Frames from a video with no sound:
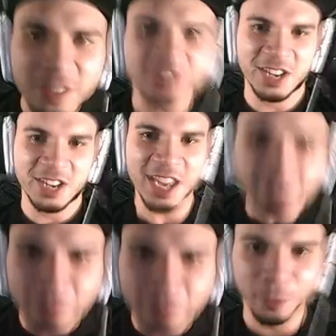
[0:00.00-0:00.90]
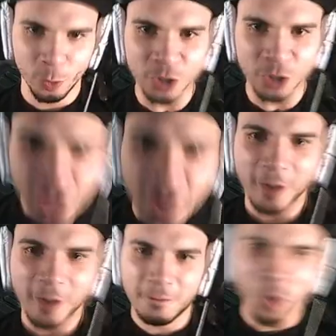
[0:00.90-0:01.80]
to give it force
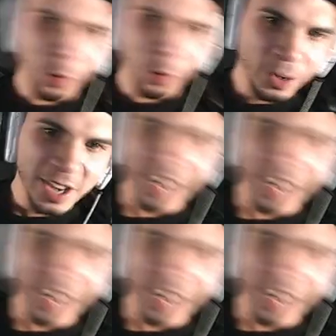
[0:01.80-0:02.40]
forward, and